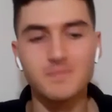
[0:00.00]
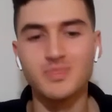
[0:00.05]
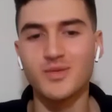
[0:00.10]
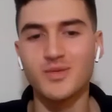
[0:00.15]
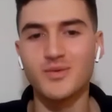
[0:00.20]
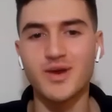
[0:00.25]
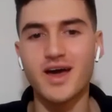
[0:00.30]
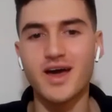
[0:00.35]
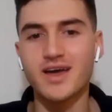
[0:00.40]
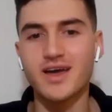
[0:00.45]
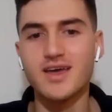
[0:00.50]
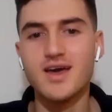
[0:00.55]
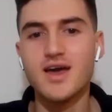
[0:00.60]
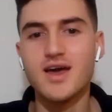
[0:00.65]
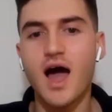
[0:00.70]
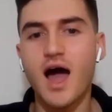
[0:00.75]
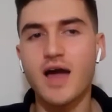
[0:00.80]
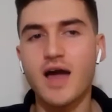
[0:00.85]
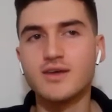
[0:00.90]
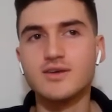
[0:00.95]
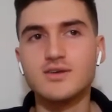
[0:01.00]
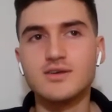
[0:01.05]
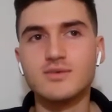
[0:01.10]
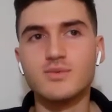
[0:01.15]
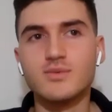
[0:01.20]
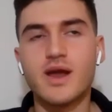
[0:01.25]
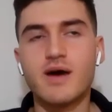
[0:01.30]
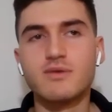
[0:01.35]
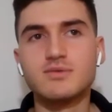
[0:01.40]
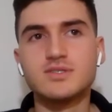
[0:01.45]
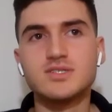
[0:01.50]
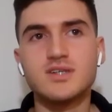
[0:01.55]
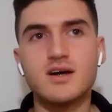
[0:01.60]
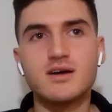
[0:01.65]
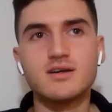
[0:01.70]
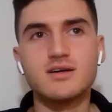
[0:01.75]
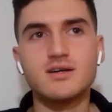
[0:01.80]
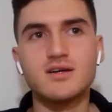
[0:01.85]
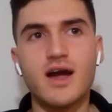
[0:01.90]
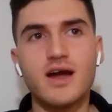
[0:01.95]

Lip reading: when I was younger,